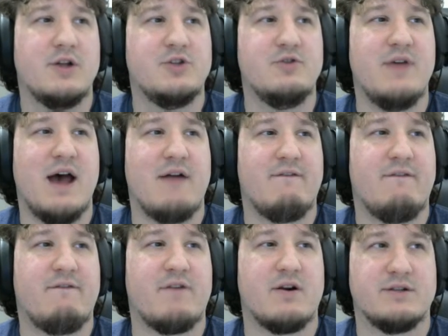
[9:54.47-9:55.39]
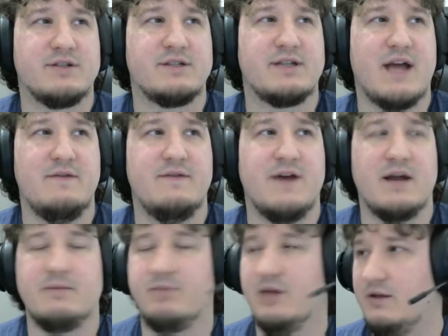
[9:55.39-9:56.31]
do that first and
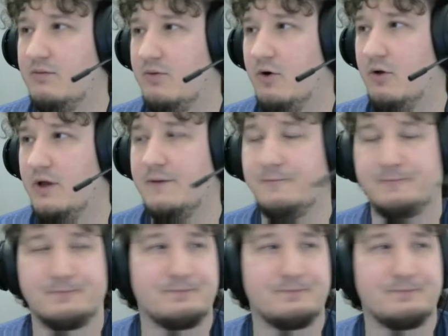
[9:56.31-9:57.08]
then play the Broly.